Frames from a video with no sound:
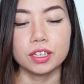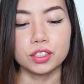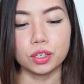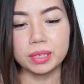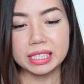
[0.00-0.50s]

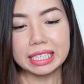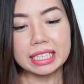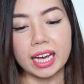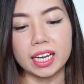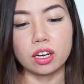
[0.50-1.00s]
So
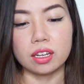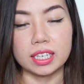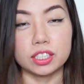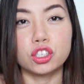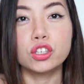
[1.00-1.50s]
basically, I got
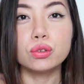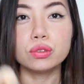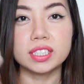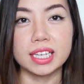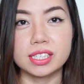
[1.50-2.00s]
like 2
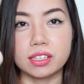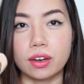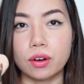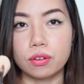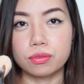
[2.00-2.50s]
sets
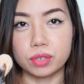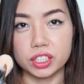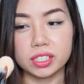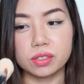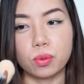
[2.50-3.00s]
of
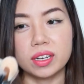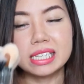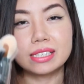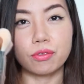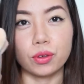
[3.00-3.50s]
brushes. One
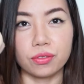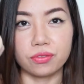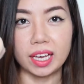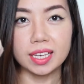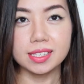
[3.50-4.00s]
is for the
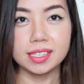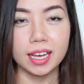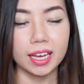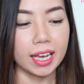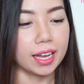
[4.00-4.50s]
face,
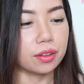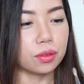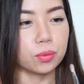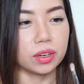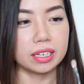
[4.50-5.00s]

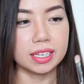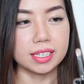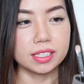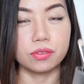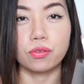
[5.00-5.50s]
another one
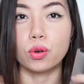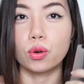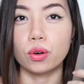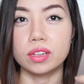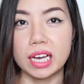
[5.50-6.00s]
is
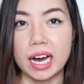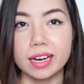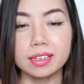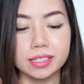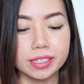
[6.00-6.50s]
for the
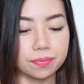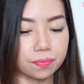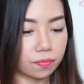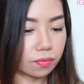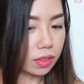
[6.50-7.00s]
eyes.
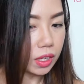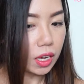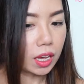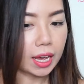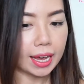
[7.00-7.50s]

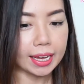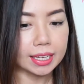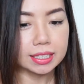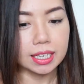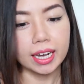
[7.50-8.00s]

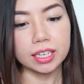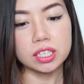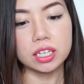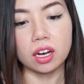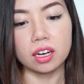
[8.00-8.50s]
And I
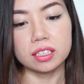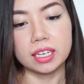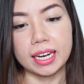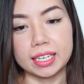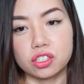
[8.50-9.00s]
actually got
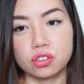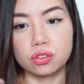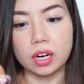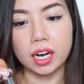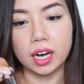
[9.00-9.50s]
an
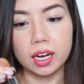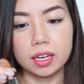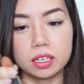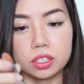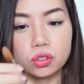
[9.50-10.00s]
extra
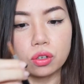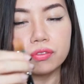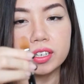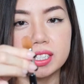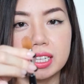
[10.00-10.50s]

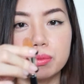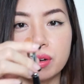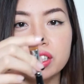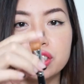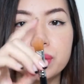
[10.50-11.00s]
soft concealer
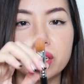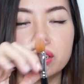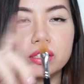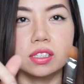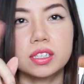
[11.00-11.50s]
brush
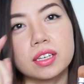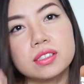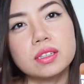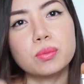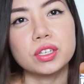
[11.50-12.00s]
because the
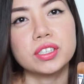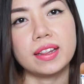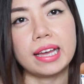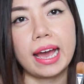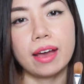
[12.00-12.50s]
concealer brush that
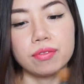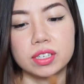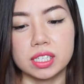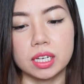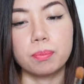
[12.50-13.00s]
they have
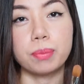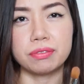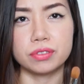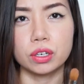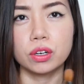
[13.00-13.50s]
is a
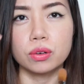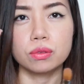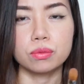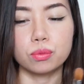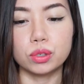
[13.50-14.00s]
buffer,
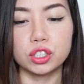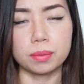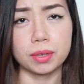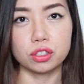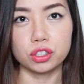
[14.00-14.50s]
which
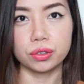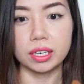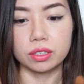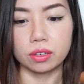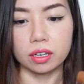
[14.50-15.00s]
I'm going to show you
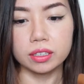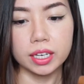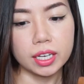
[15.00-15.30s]
later on.